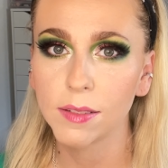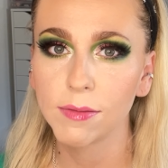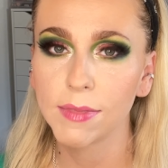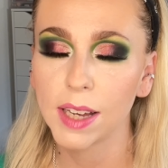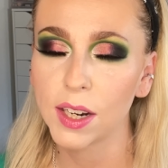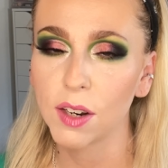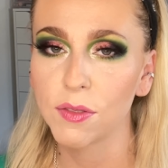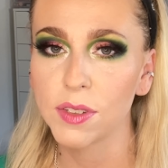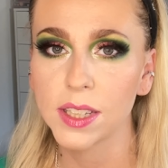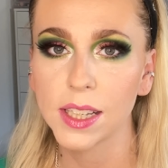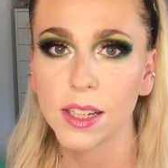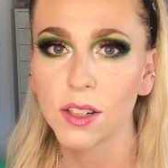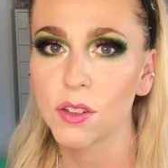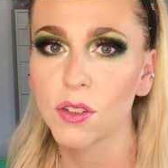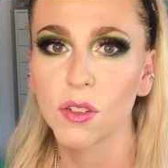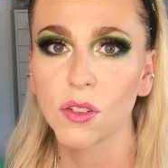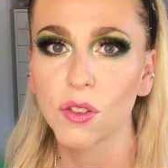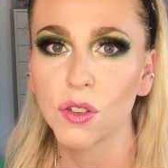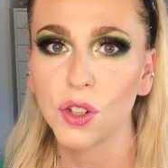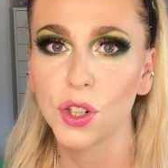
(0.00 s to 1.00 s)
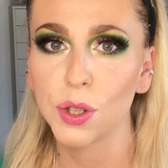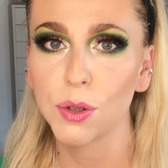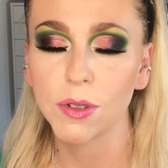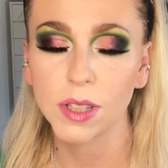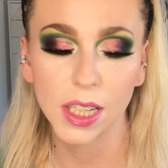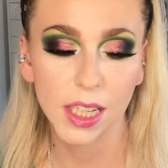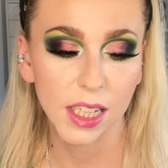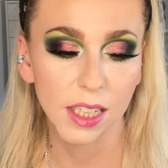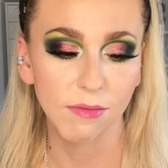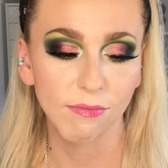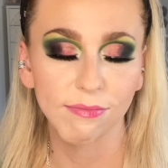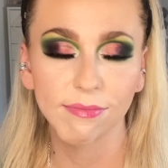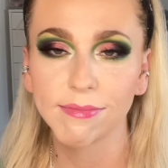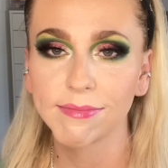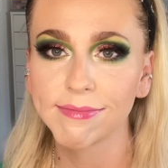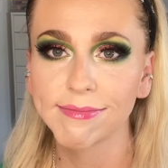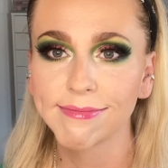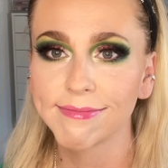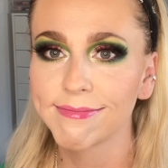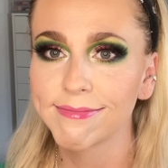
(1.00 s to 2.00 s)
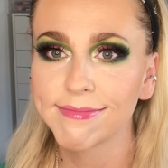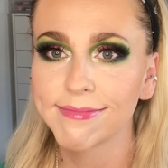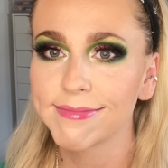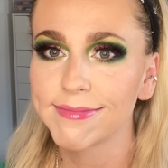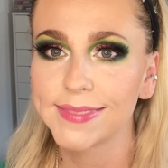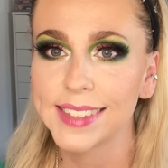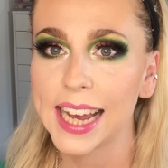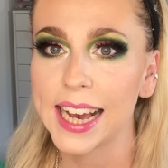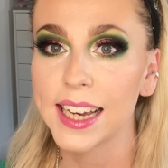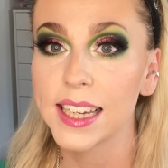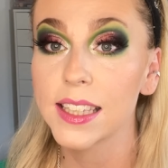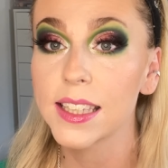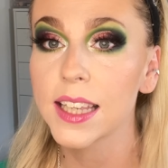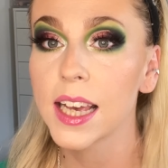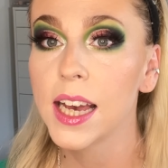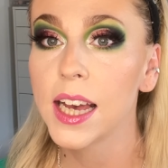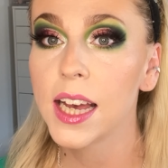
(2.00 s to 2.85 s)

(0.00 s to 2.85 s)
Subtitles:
And obviously it just looks juicy and nice.